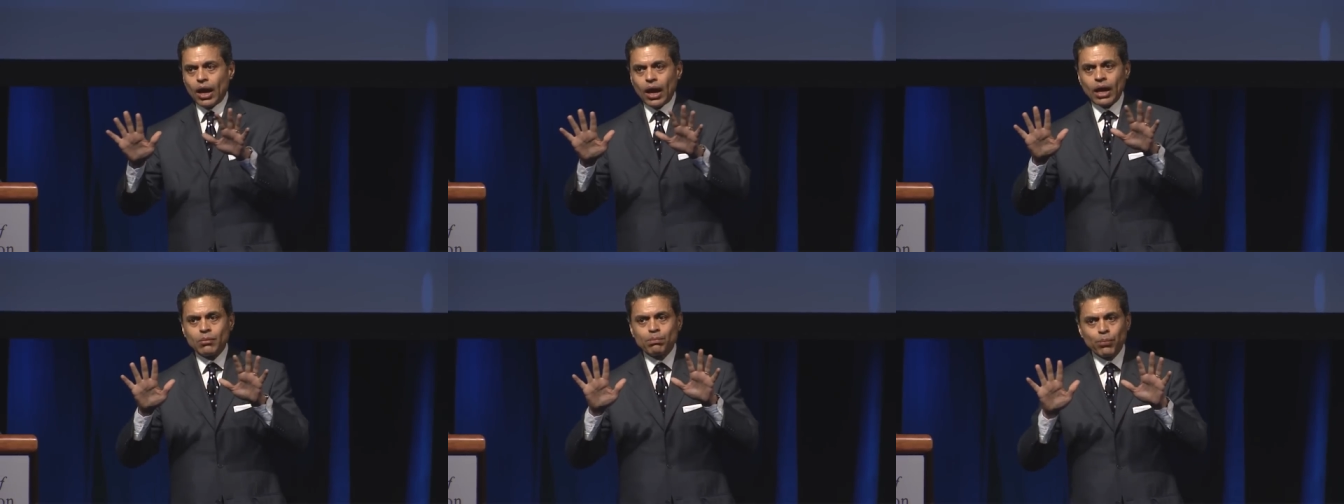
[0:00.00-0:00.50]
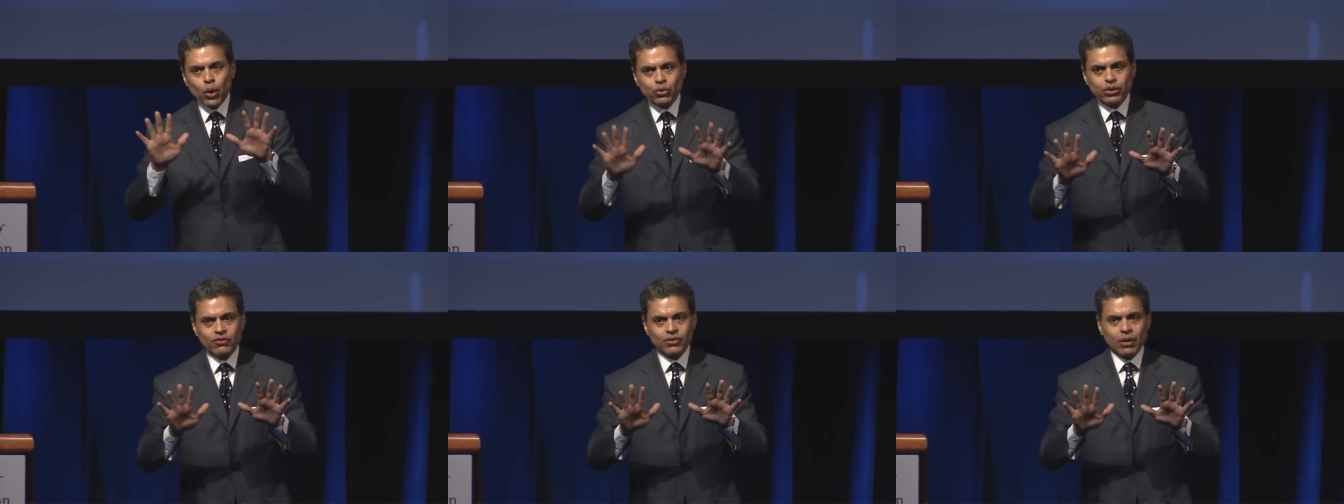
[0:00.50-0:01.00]
And both
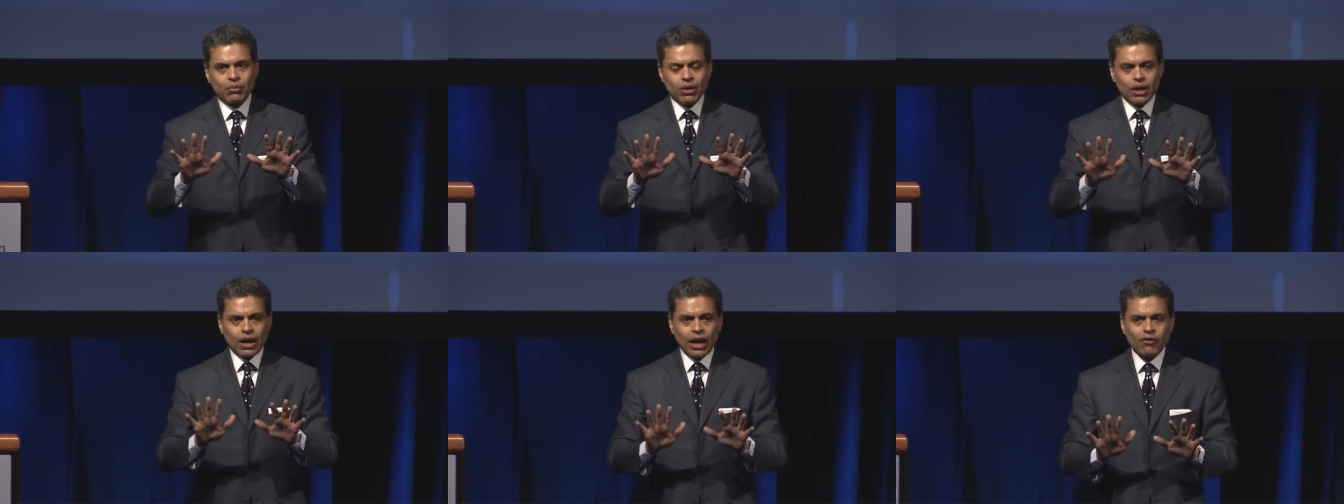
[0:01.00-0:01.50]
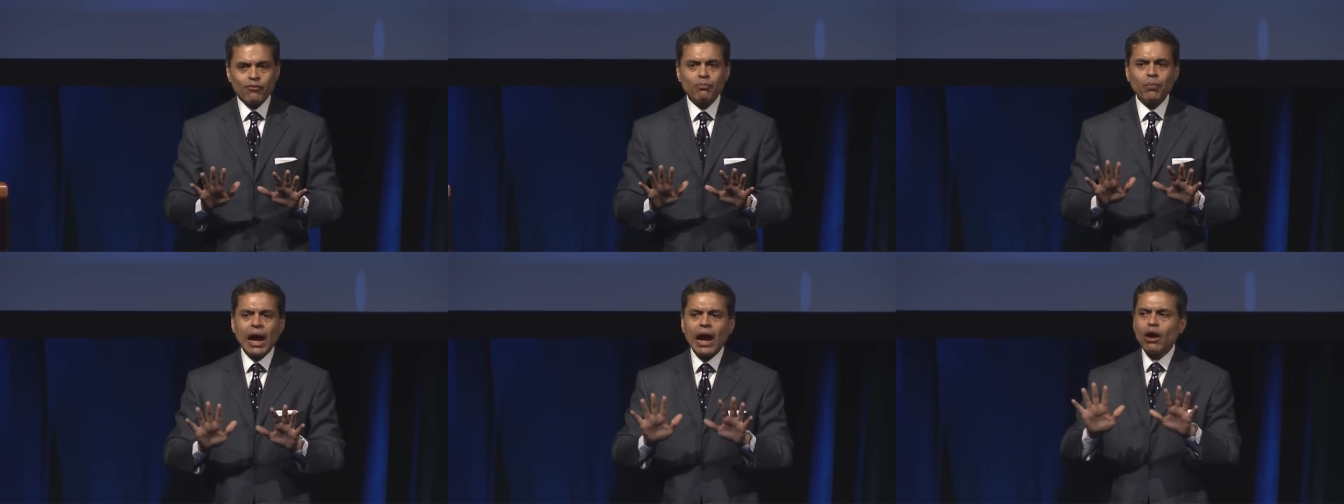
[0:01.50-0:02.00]
of them have
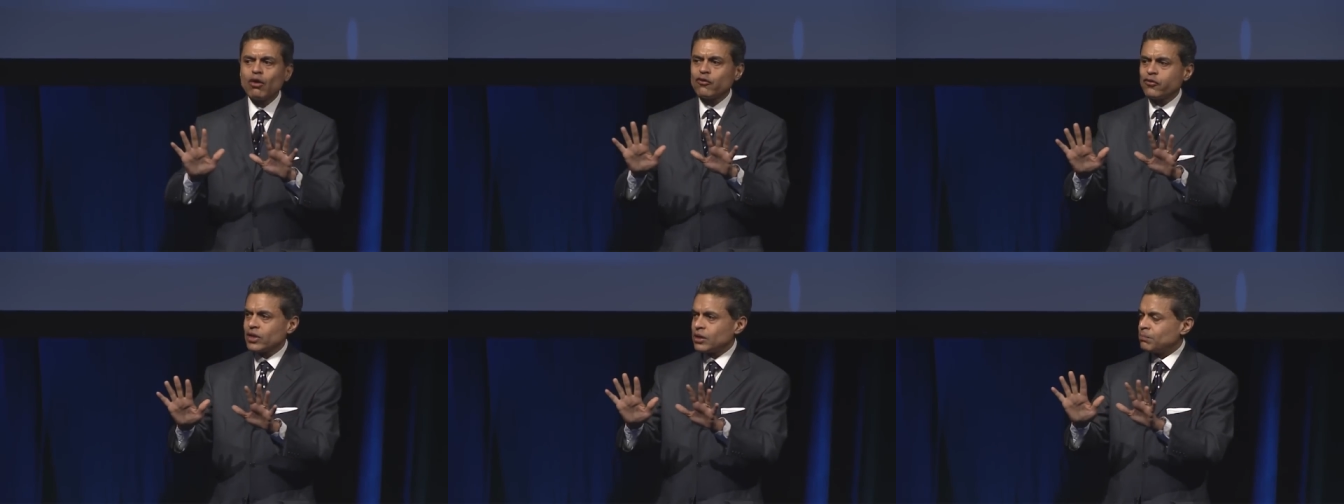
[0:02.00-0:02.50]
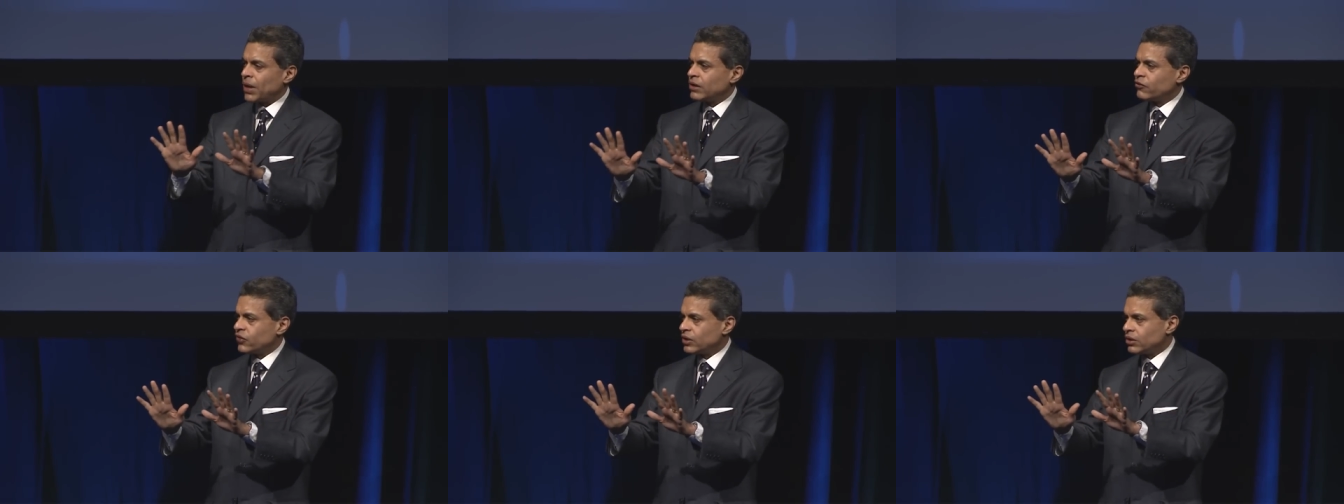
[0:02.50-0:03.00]
powerfully
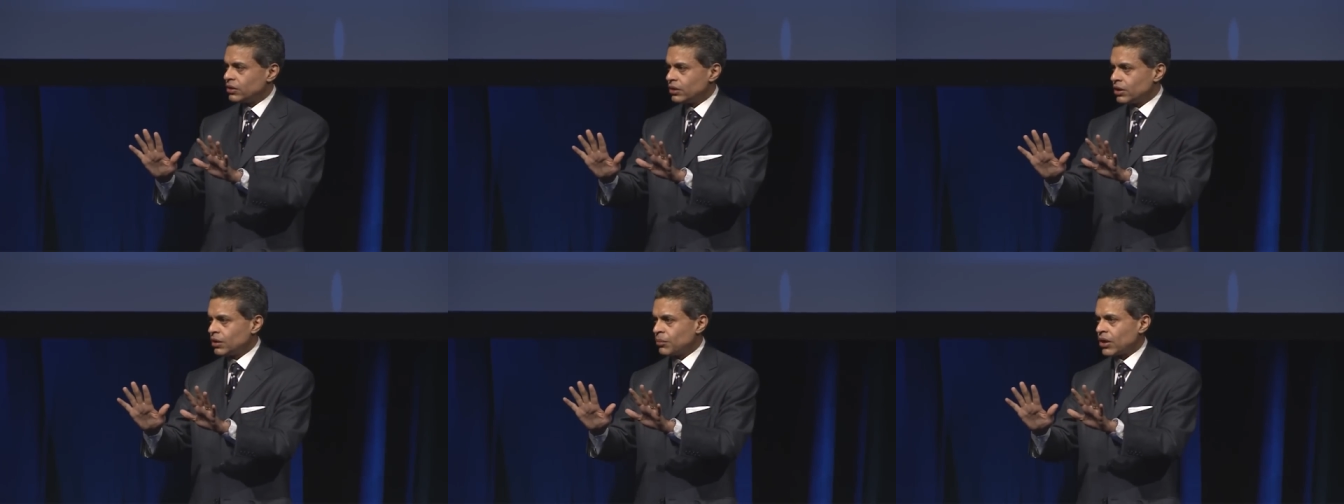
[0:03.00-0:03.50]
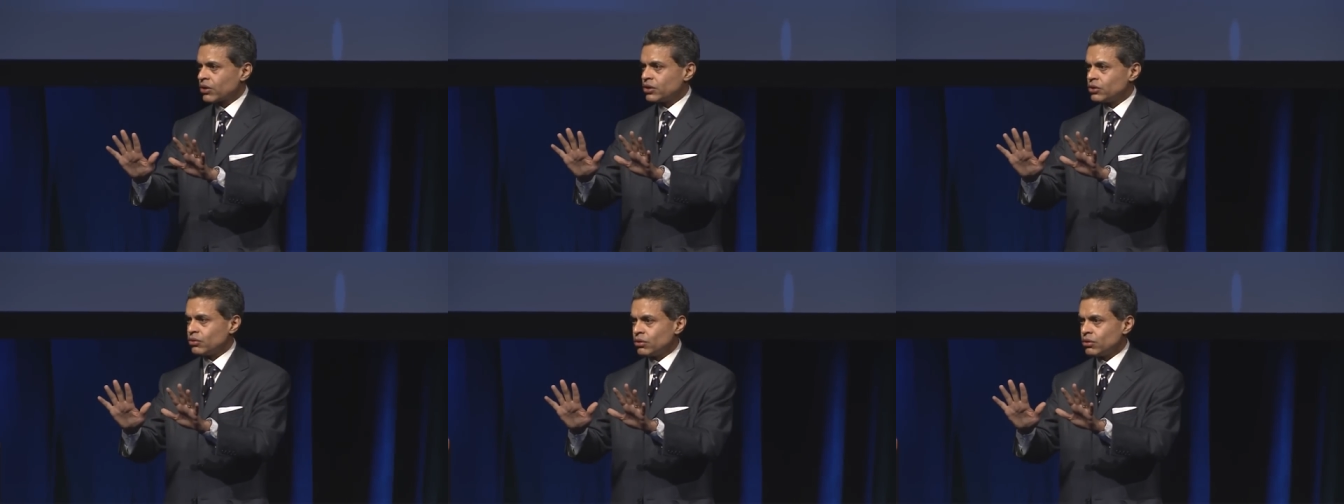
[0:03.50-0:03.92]
benefited American